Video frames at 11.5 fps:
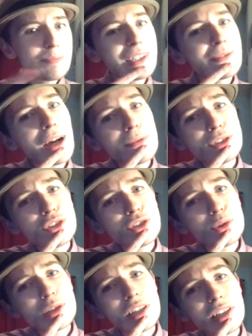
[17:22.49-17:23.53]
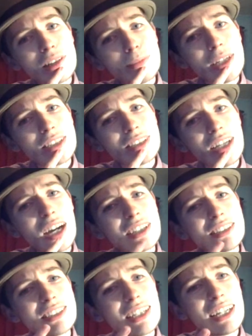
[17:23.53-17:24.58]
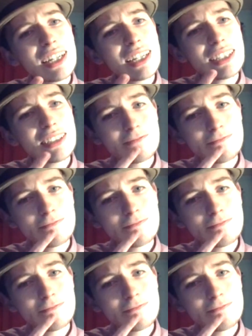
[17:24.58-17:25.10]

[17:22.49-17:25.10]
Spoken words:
but if I was to choose a Little Miss, I'd say